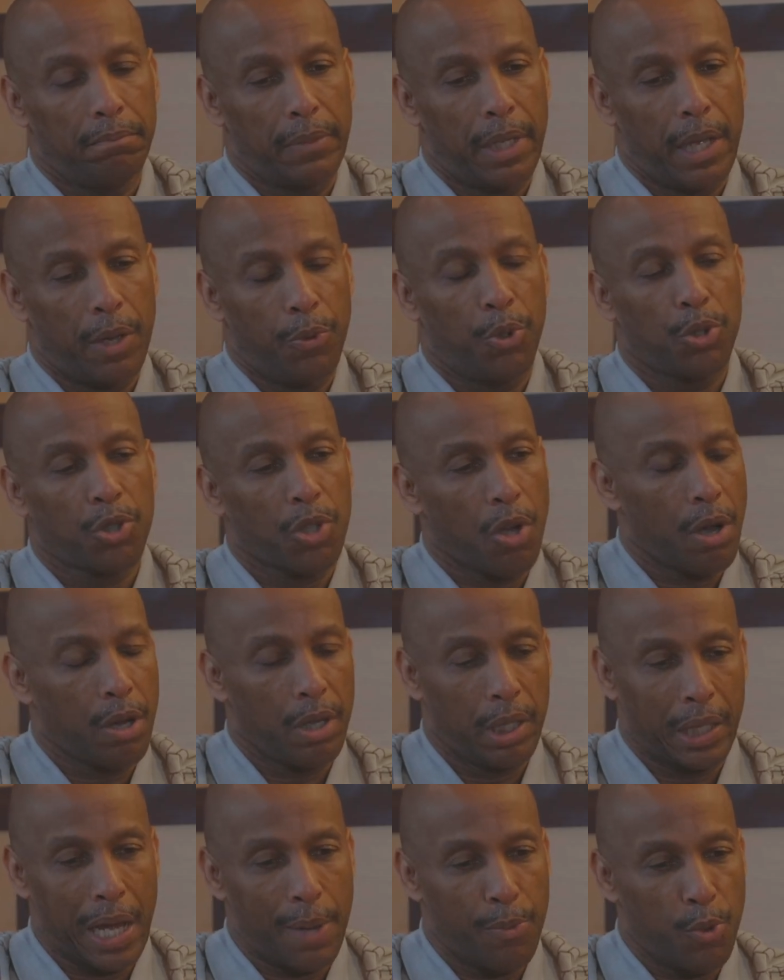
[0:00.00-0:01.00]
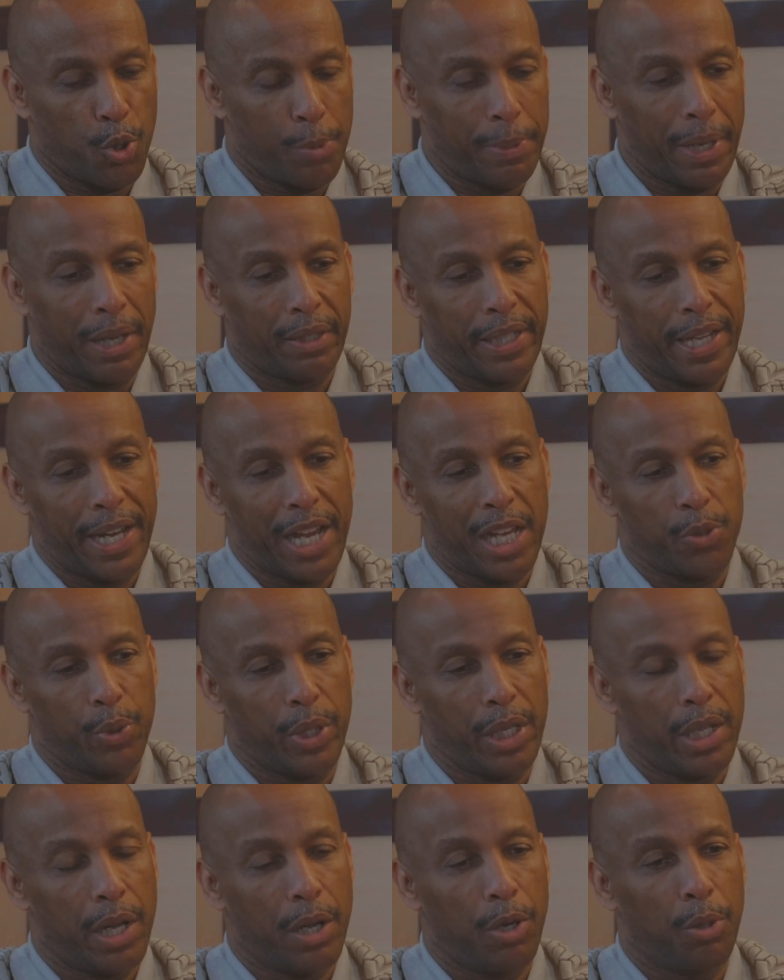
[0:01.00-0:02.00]
And we'll talk a lot more about that as we
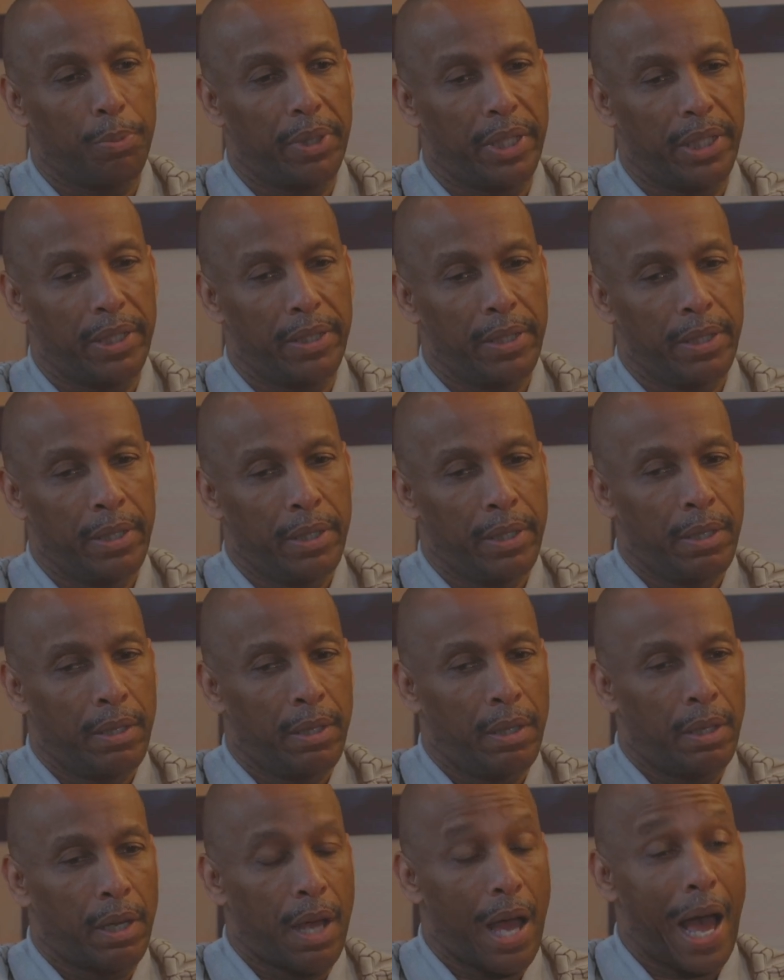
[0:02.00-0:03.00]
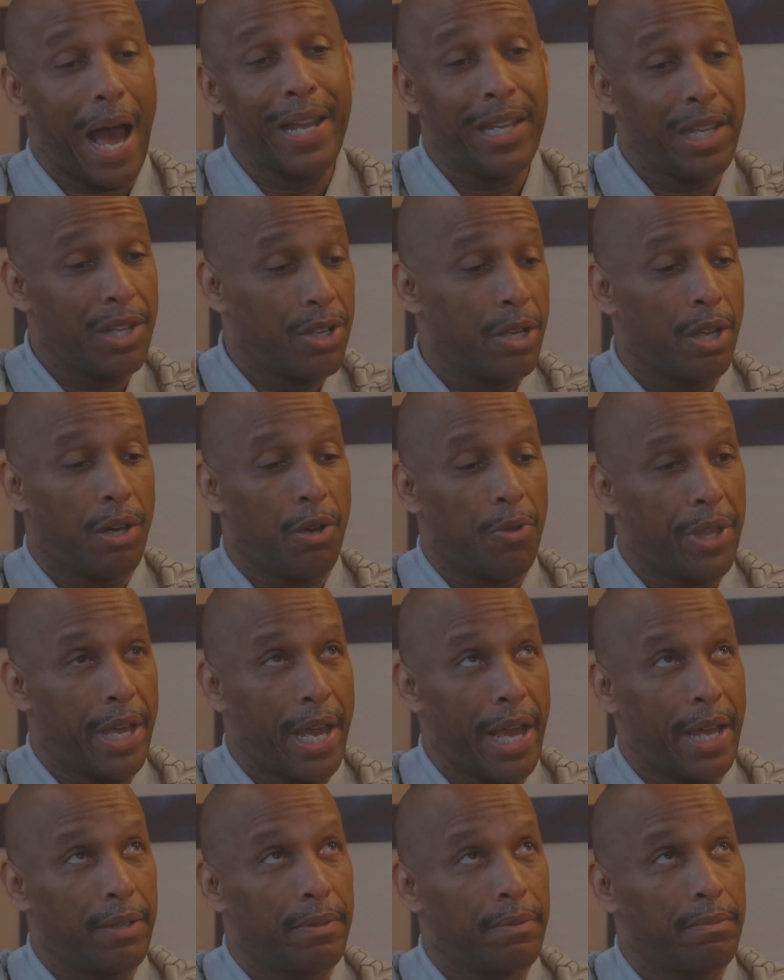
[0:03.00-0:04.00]
go. But I didn't know
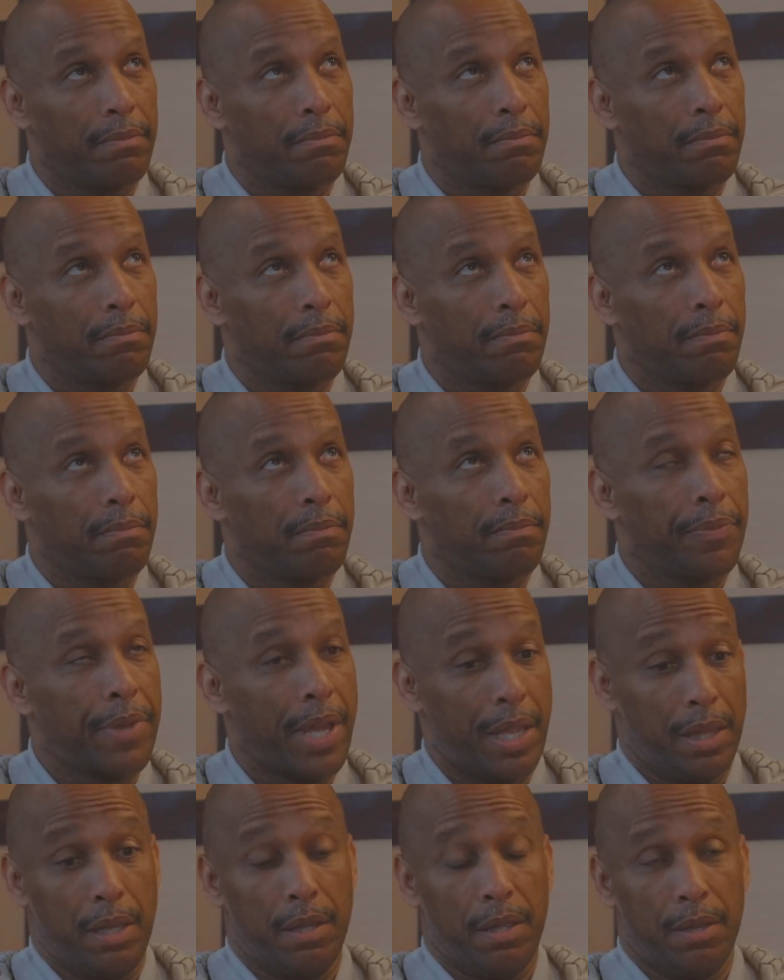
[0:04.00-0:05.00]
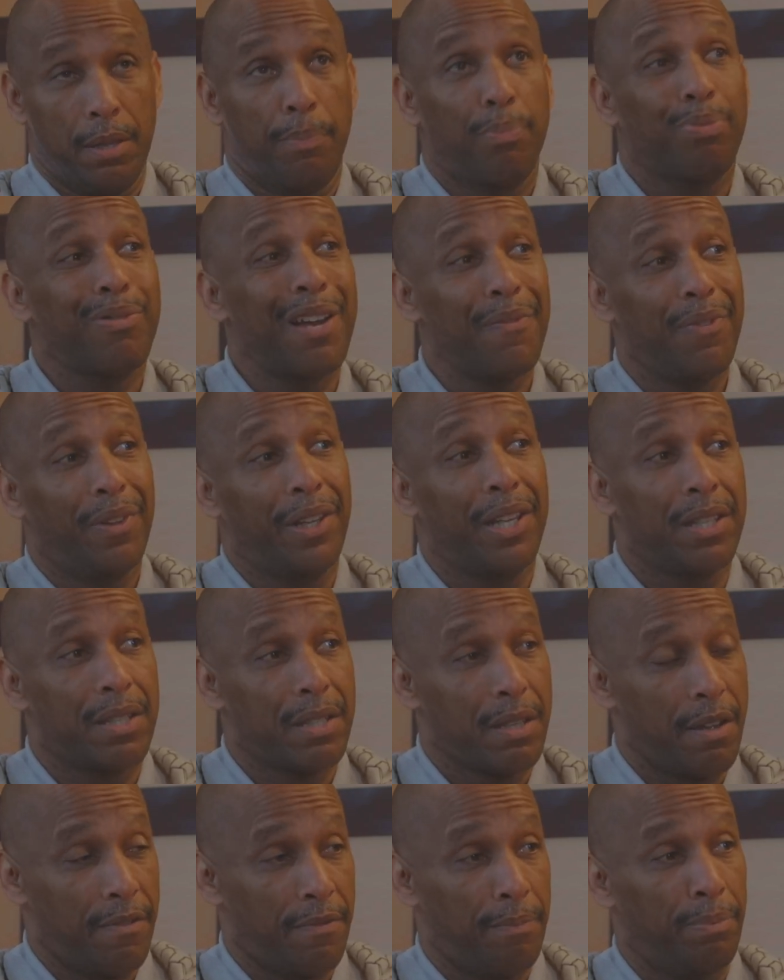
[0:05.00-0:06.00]
that the
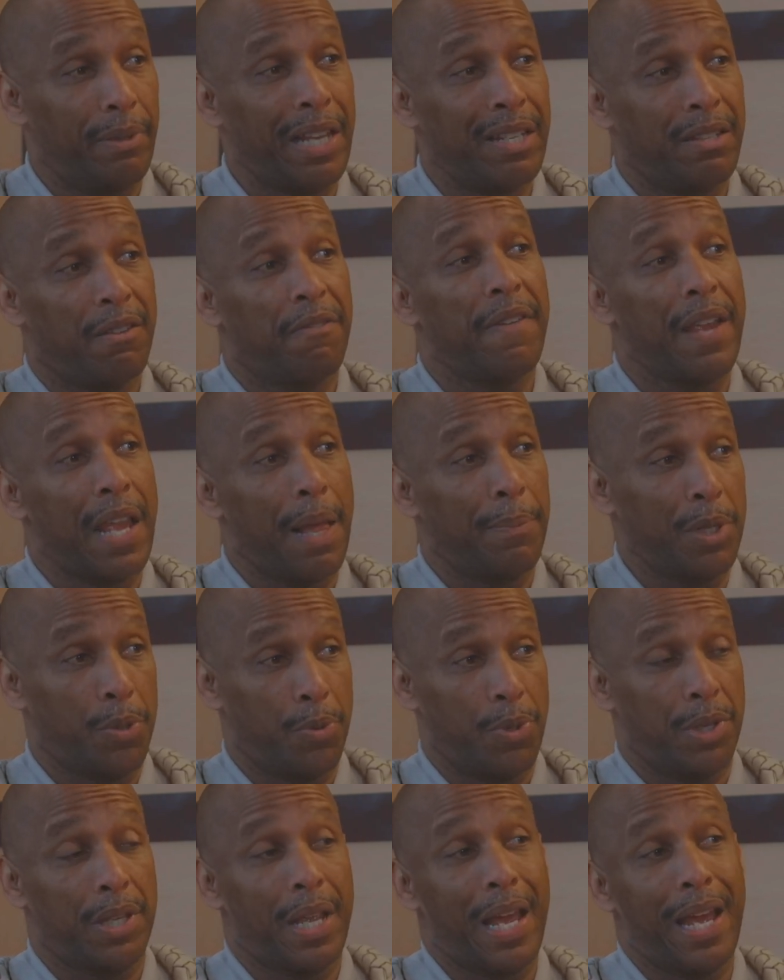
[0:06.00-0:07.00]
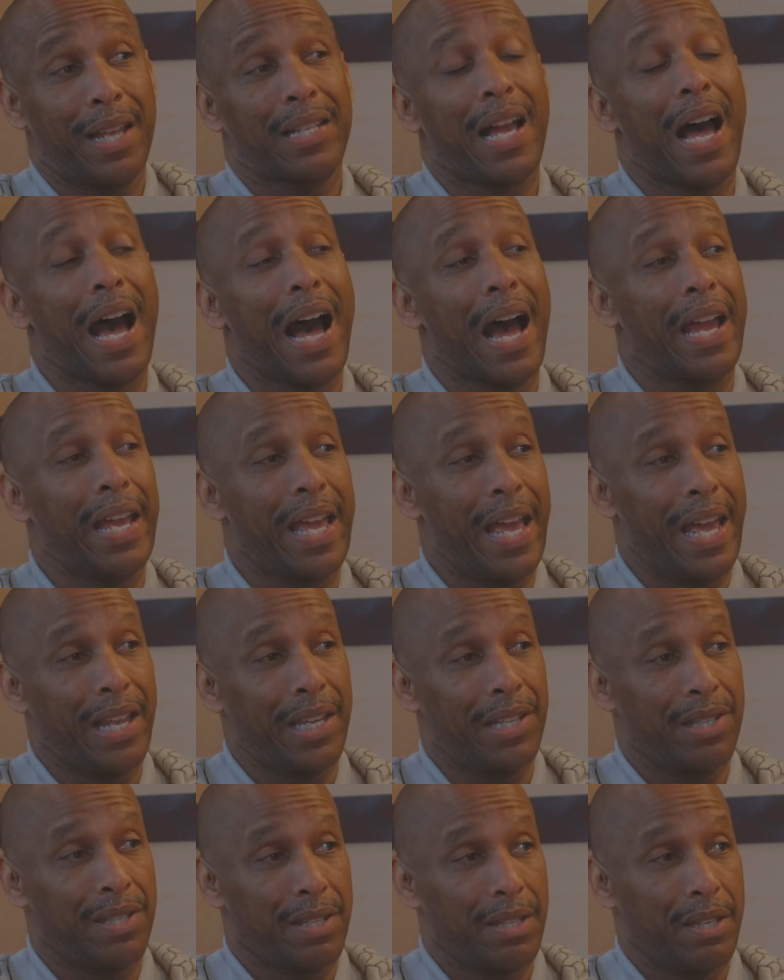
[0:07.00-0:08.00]
prevalence of blended families was as high
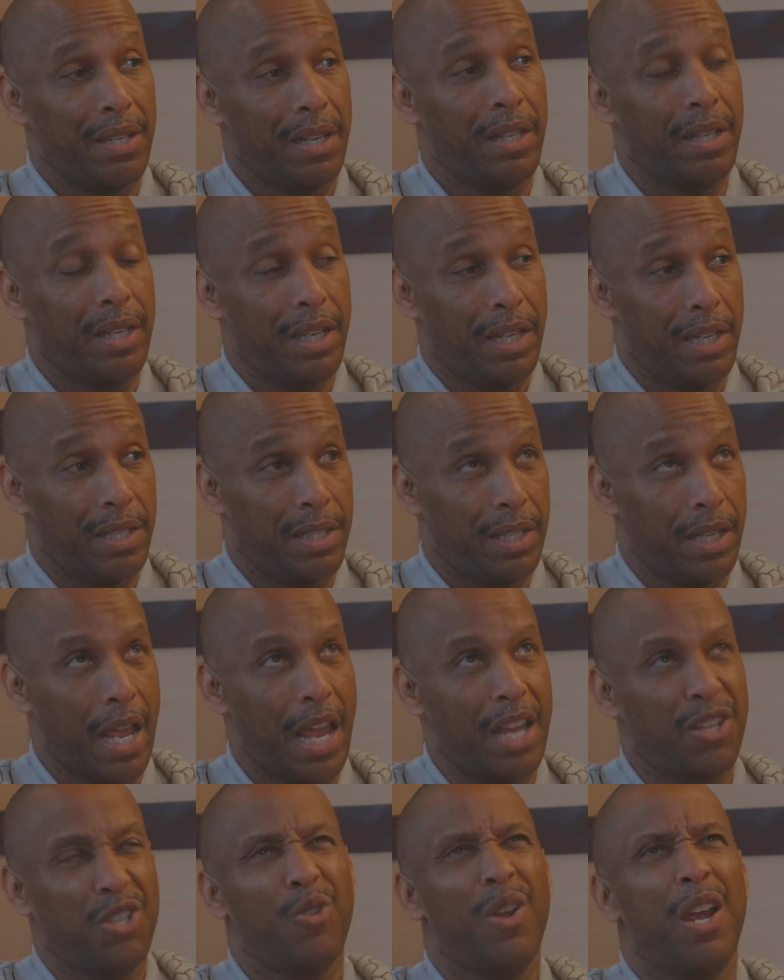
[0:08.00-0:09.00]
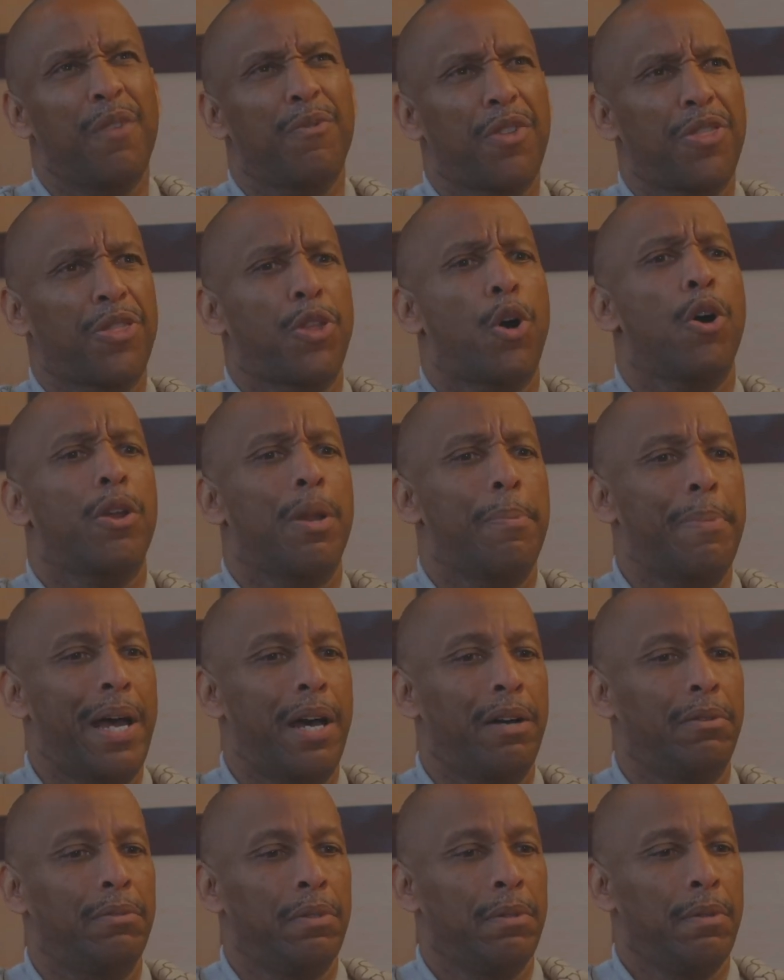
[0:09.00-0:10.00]
as it is. Had you ever thought
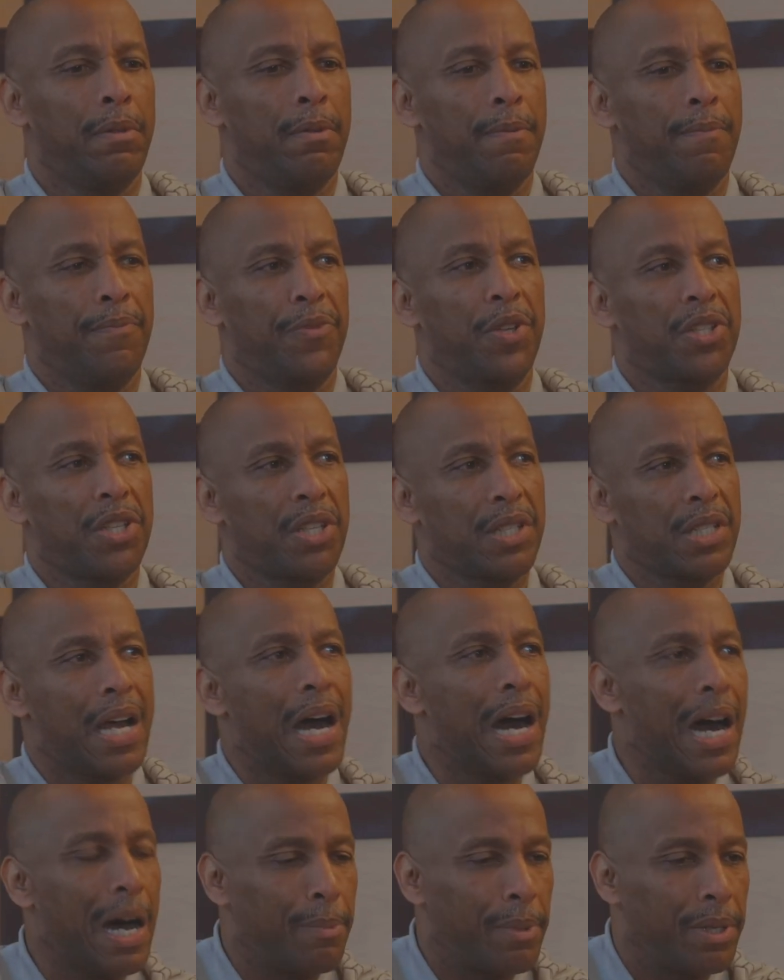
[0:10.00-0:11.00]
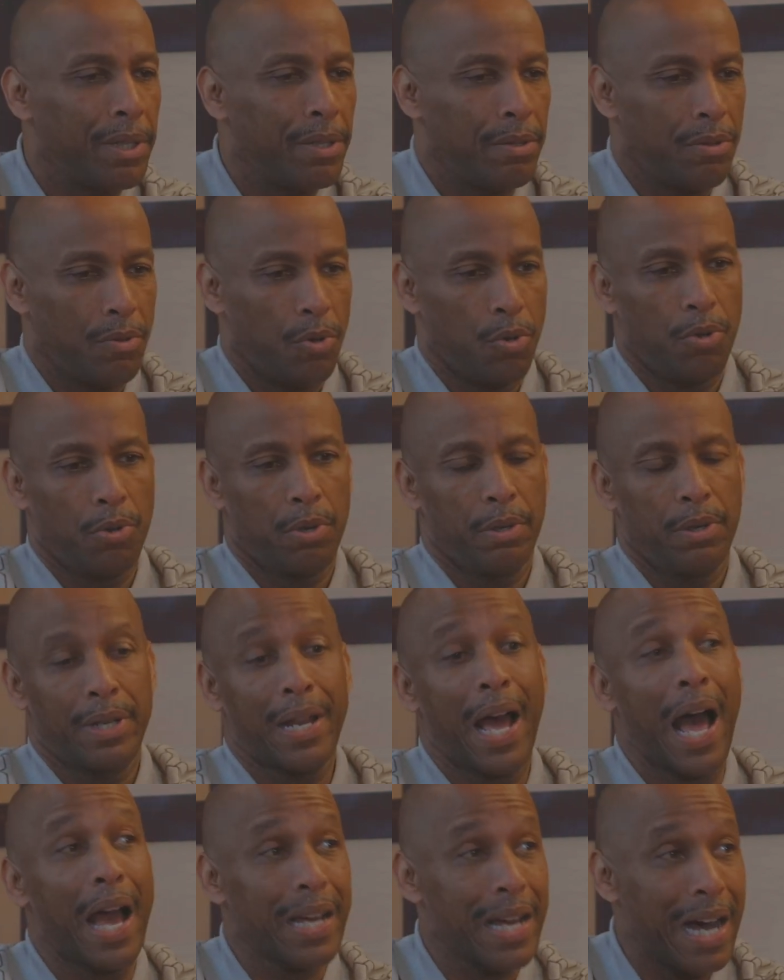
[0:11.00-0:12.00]
about this is common or
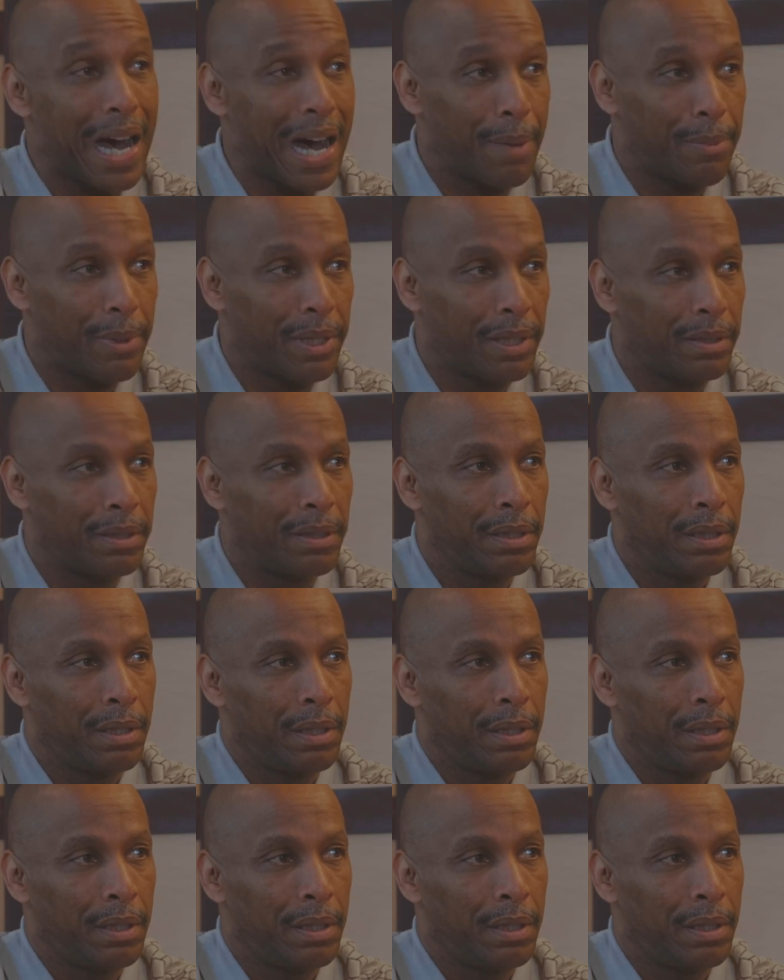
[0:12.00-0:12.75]
not common?